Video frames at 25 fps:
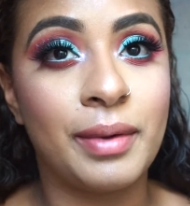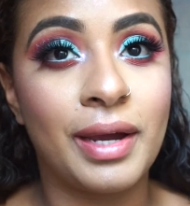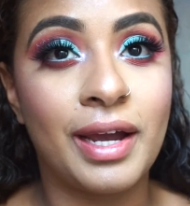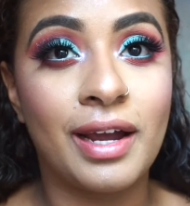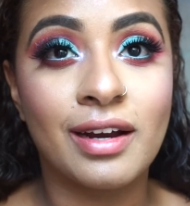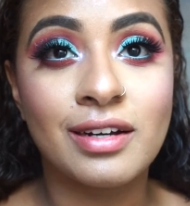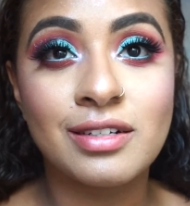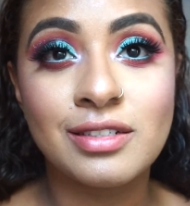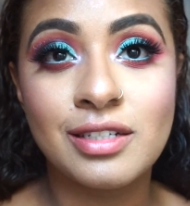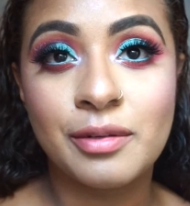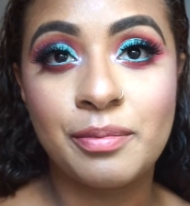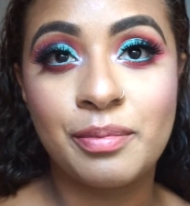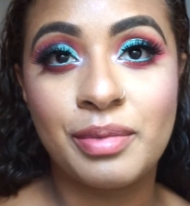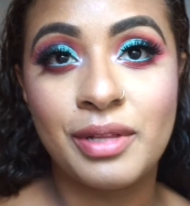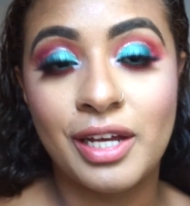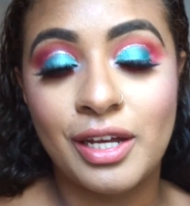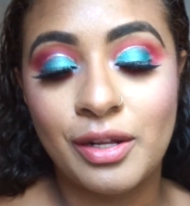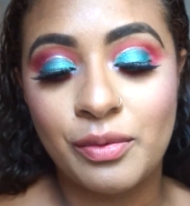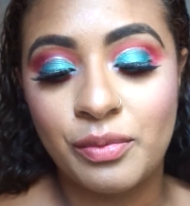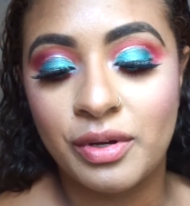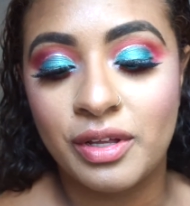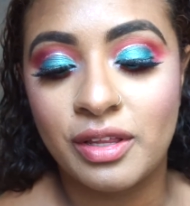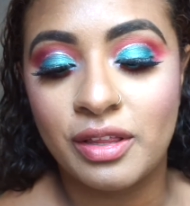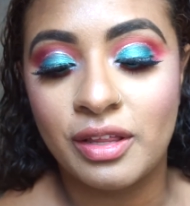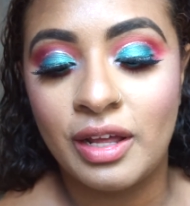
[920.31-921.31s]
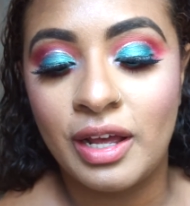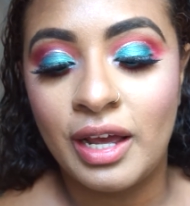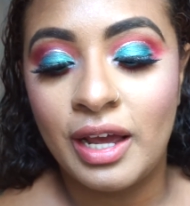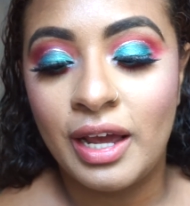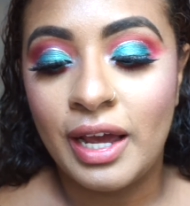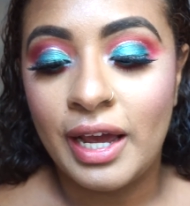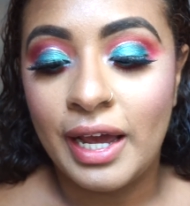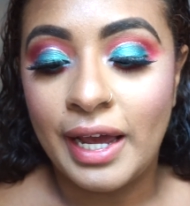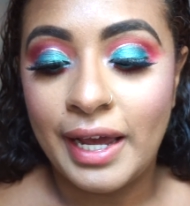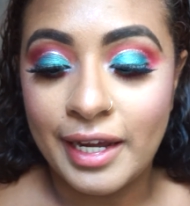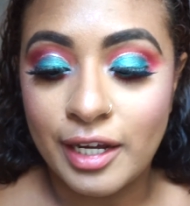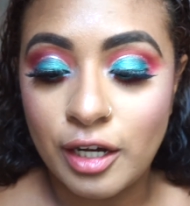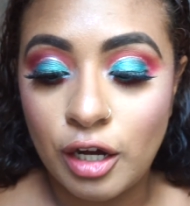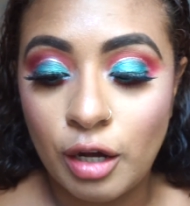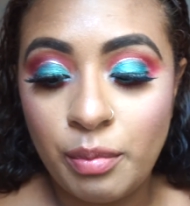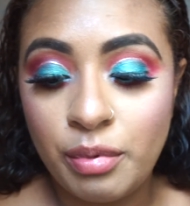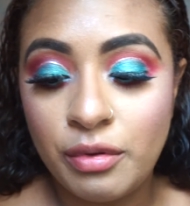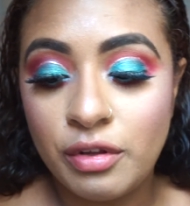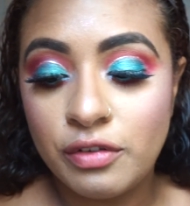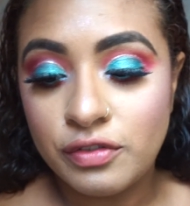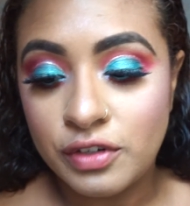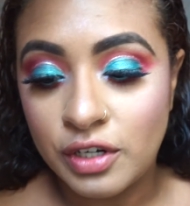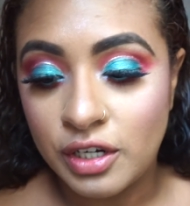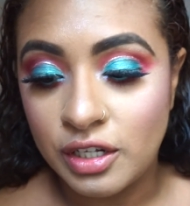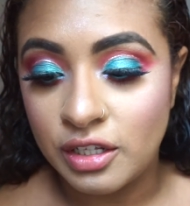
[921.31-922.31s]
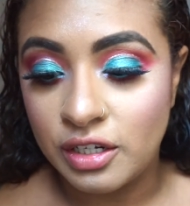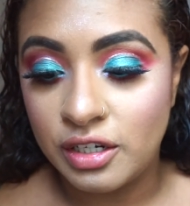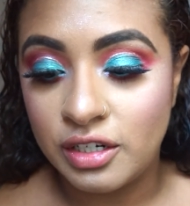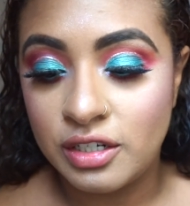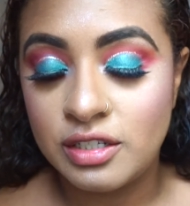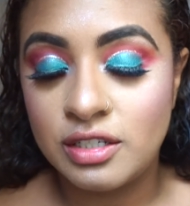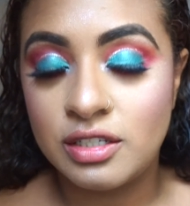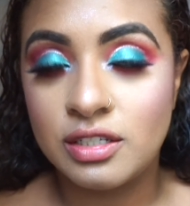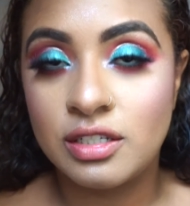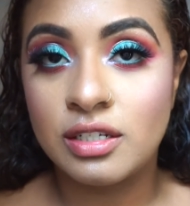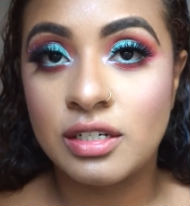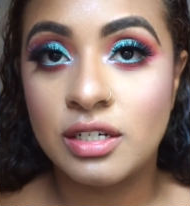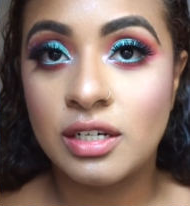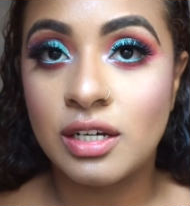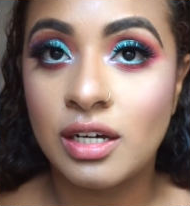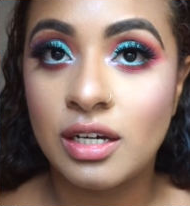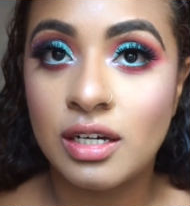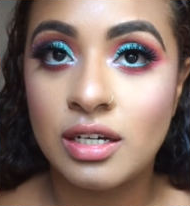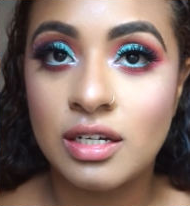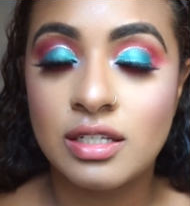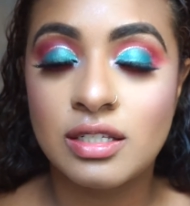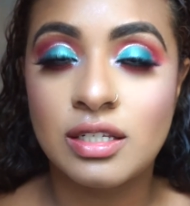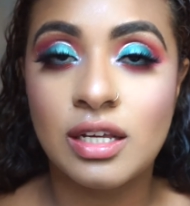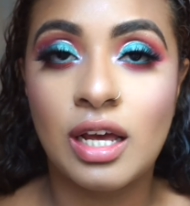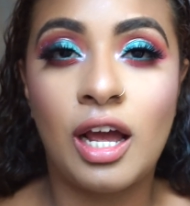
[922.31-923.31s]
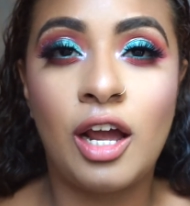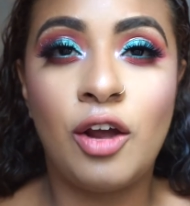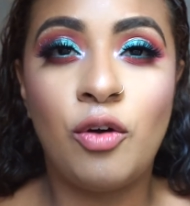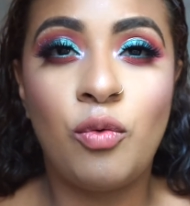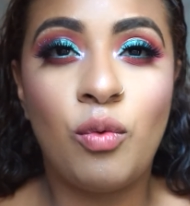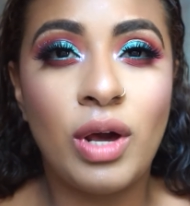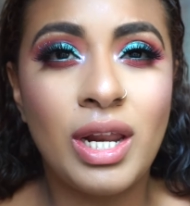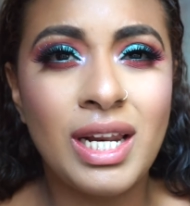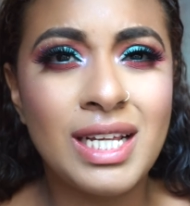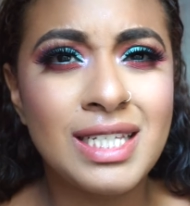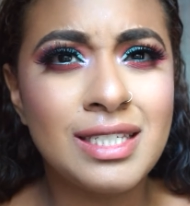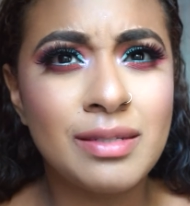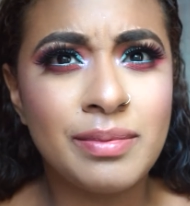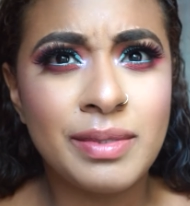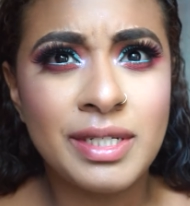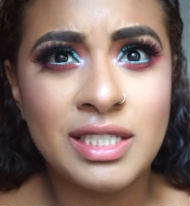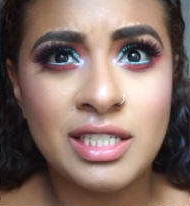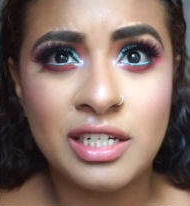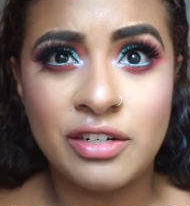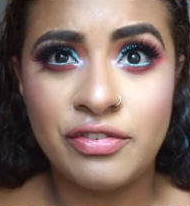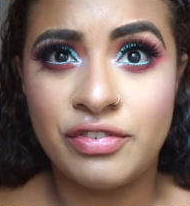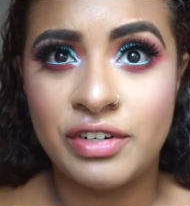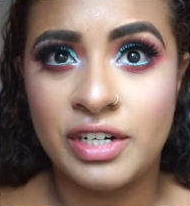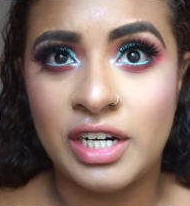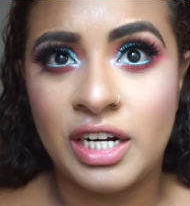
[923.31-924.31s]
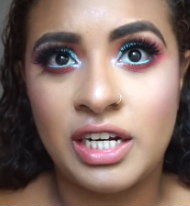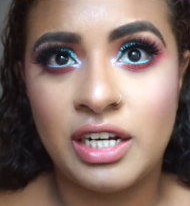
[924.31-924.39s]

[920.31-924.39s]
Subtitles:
I actually played with a couple of colors because I wanted to be different.